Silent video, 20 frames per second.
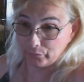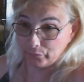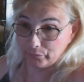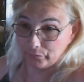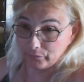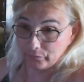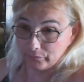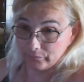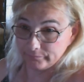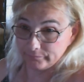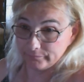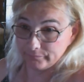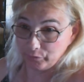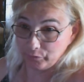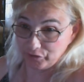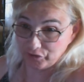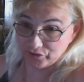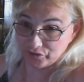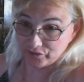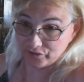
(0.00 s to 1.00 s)
is next week,
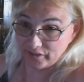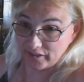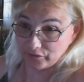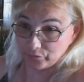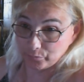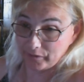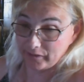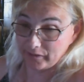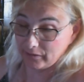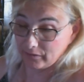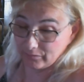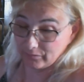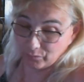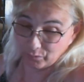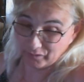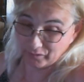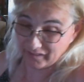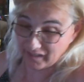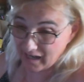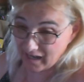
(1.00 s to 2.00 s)
or not.
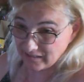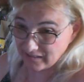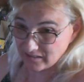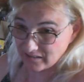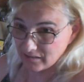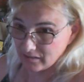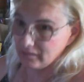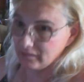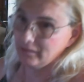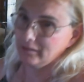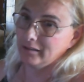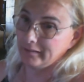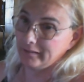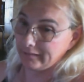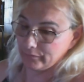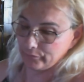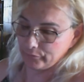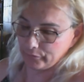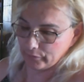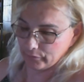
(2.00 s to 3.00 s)
I don't know. I'm
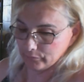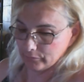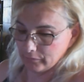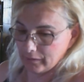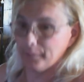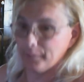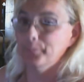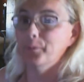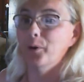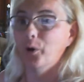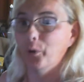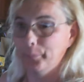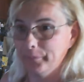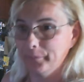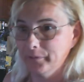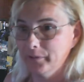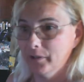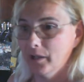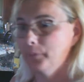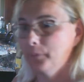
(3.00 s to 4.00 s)
hoping, but I'm
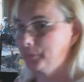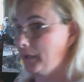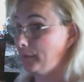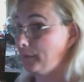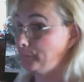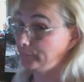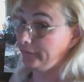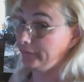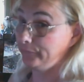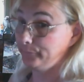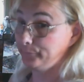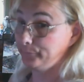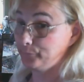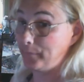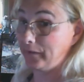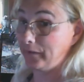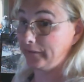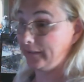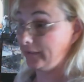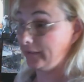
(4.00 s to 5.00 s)
getting all my
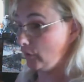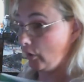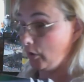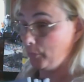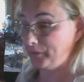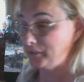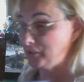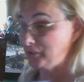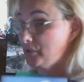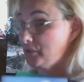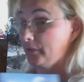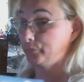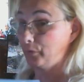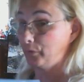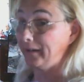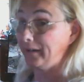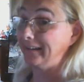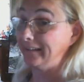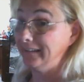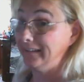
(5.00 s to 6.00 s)
stuff ready
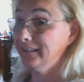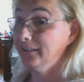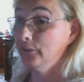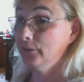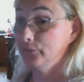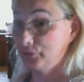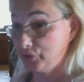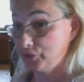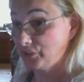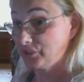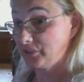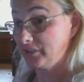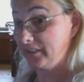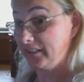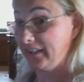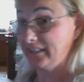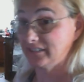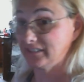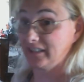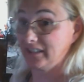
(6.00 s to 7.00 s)
just in case they
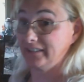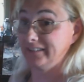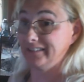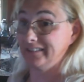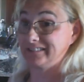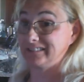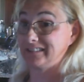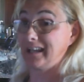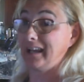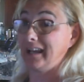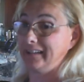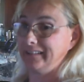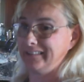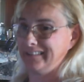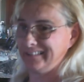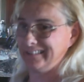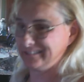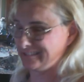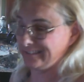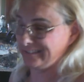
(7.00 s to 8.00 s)
decide. They said they ought to
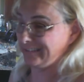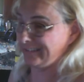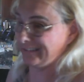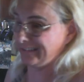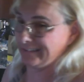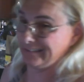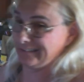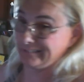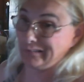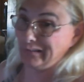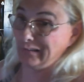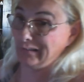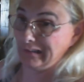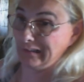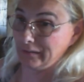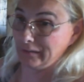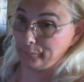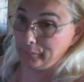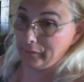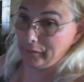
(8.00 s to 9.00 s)
talk about it, so
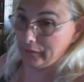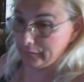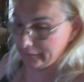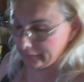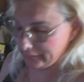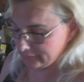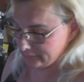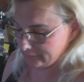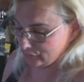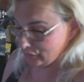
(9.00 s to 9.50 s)
I don't know.